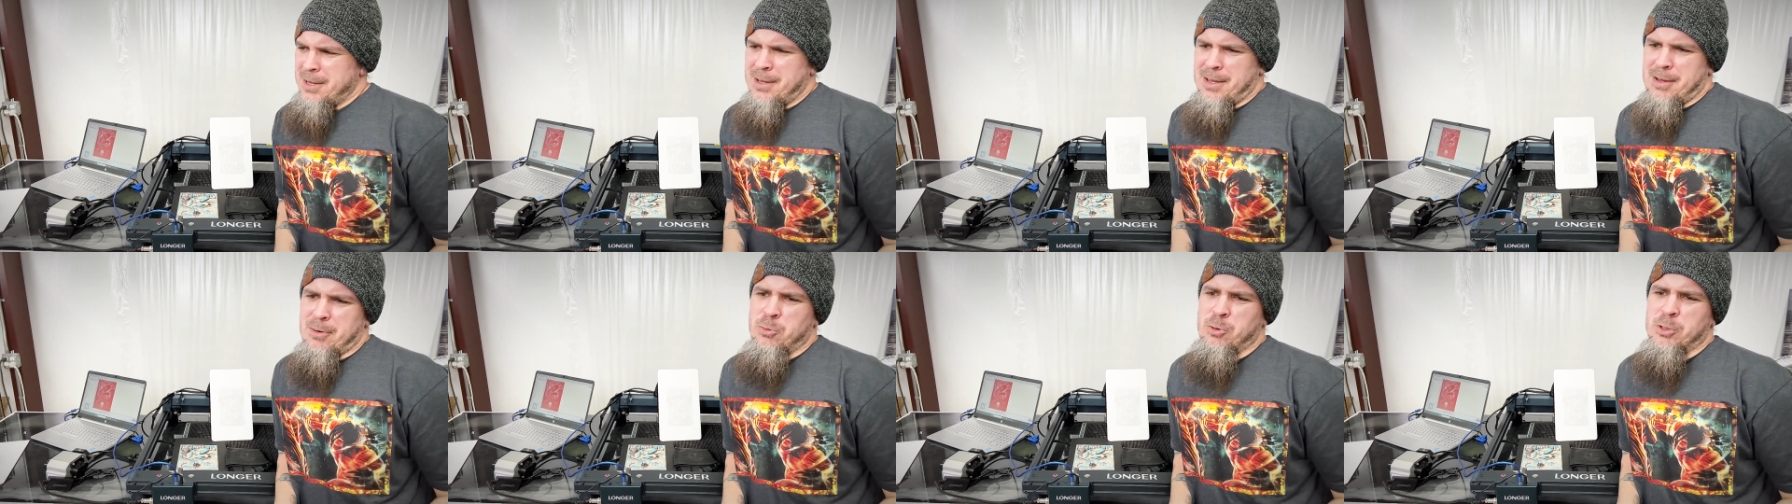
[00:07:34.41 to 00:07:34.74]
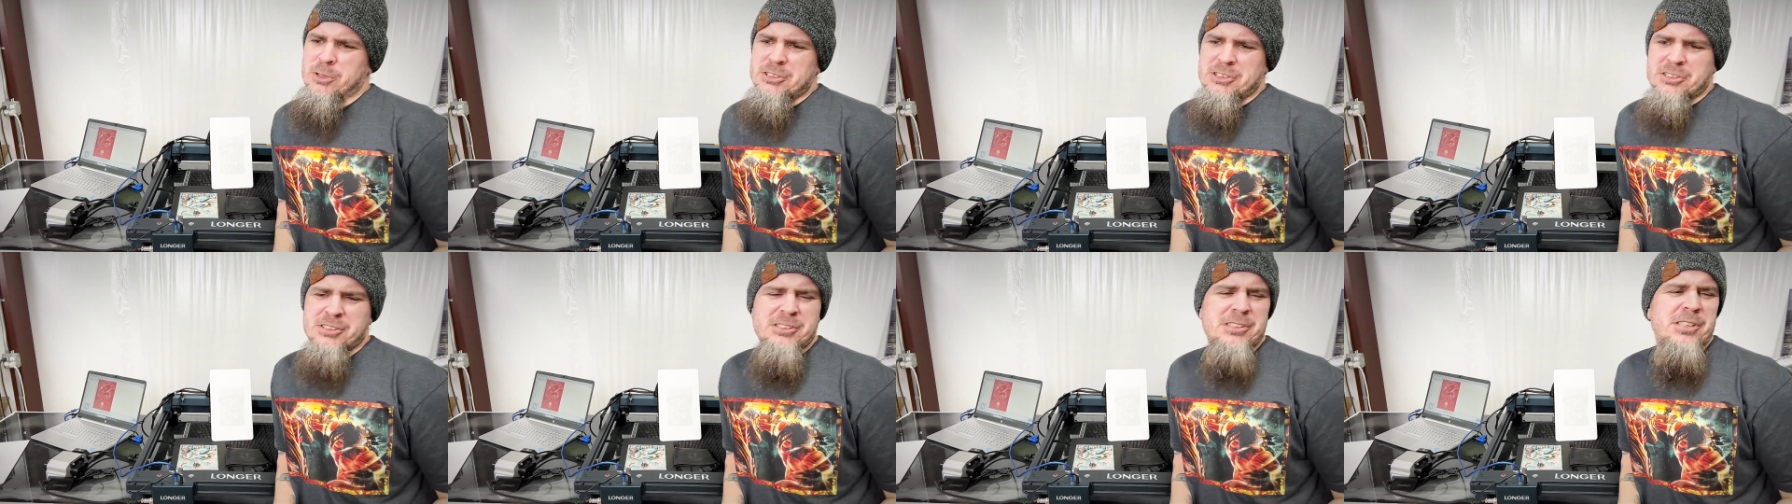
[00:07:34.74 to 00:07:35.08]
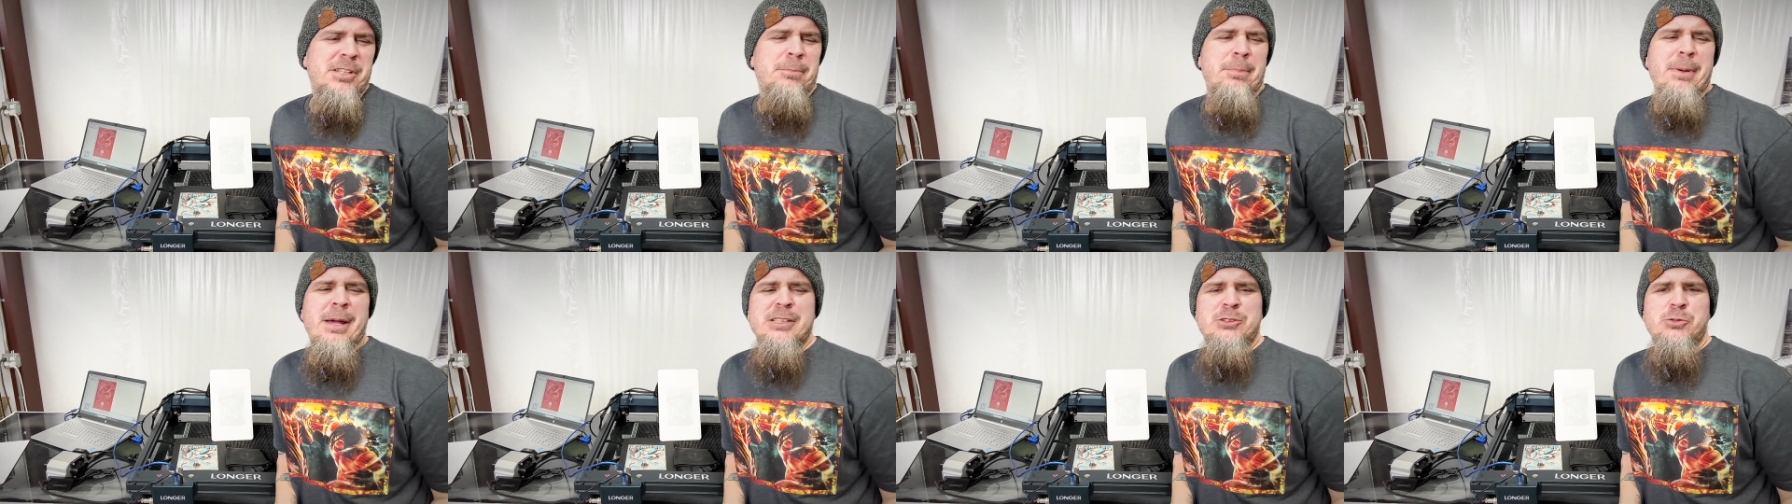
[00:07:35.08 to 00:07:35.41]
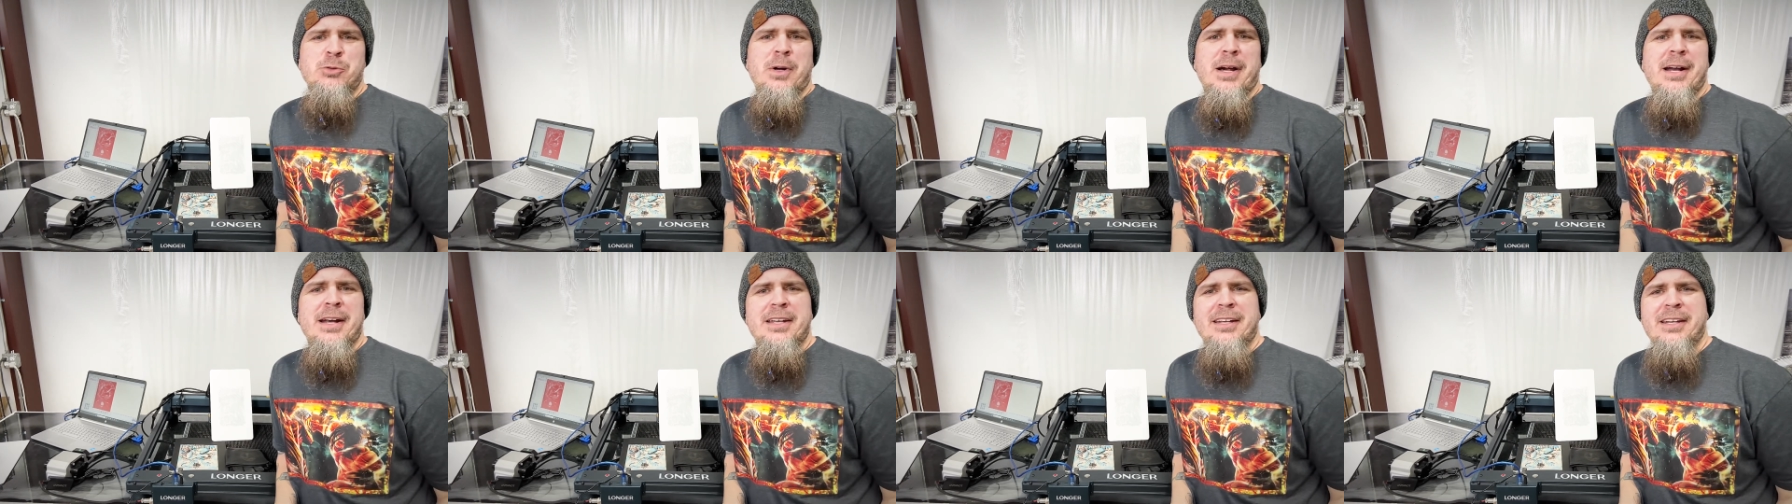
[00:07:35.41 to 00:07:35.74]
Of course, the best
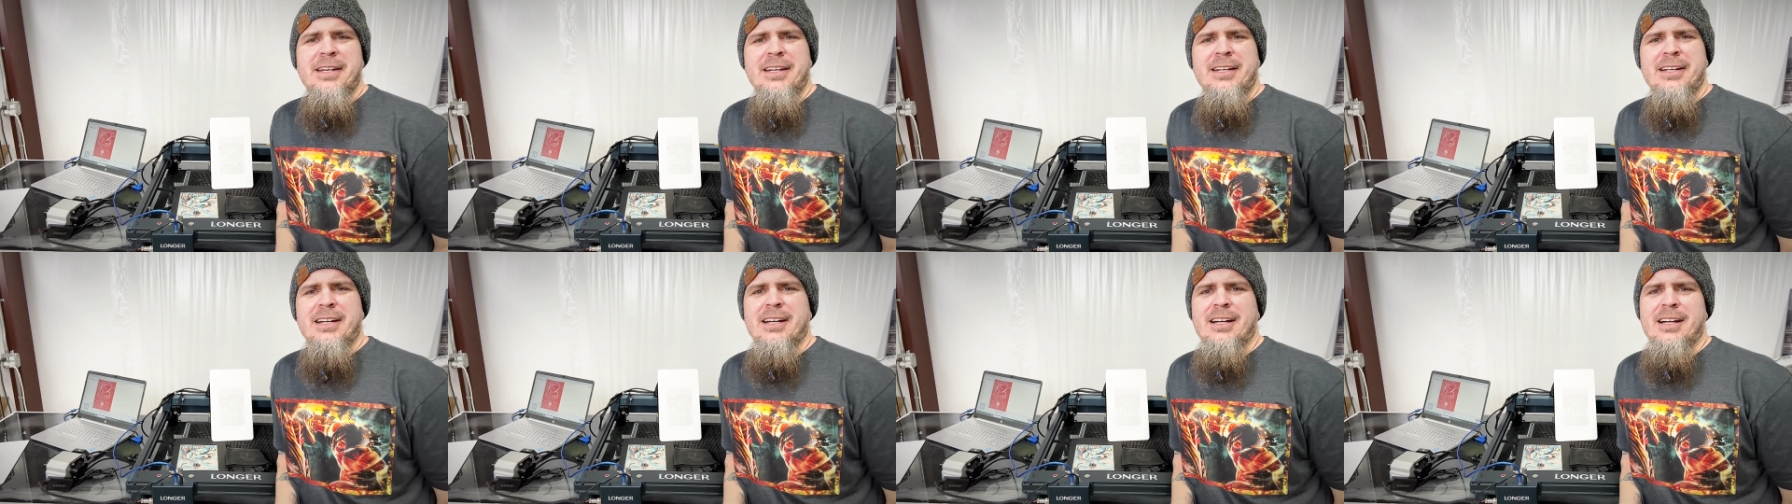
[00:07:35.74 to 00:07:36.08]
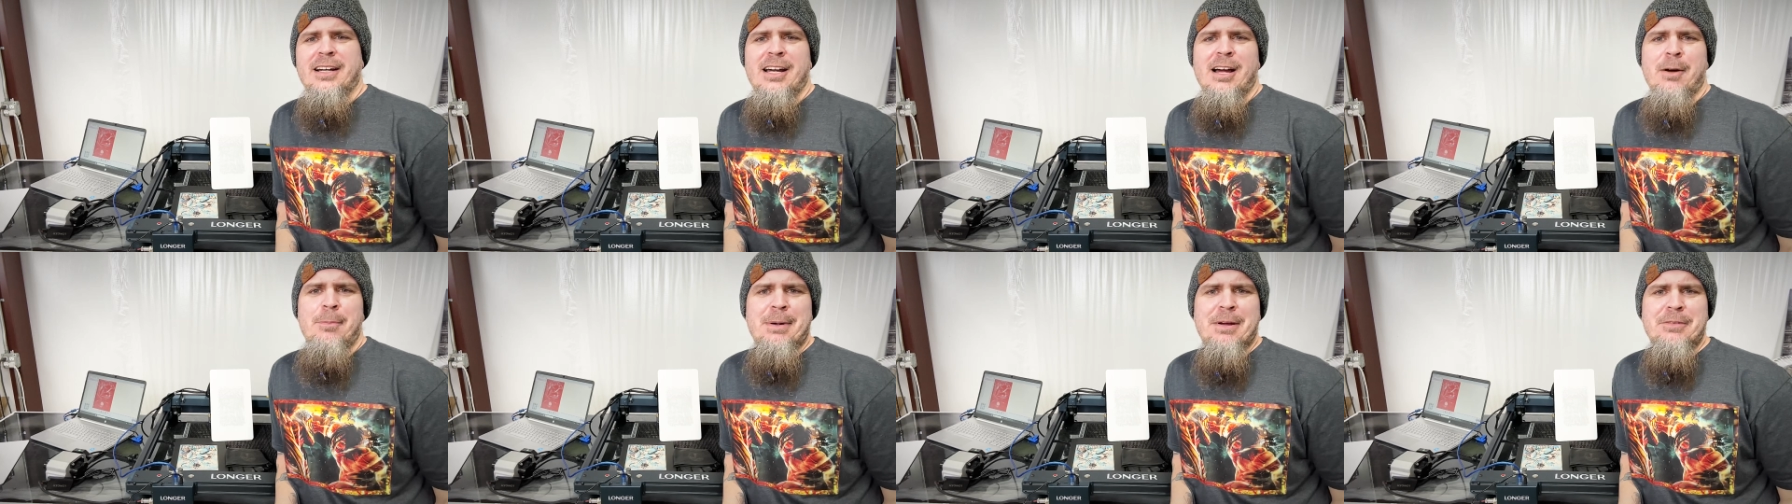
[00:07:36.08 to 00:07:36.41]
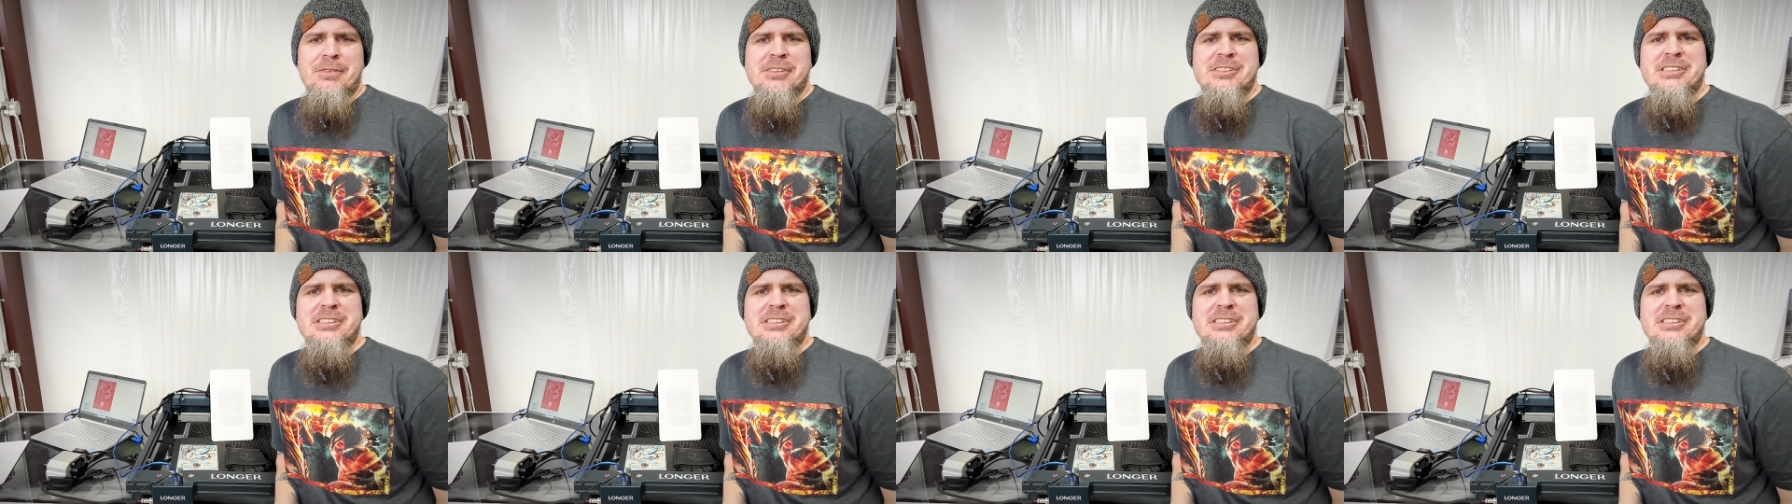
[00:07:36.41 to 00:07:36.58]
way to uh, help out the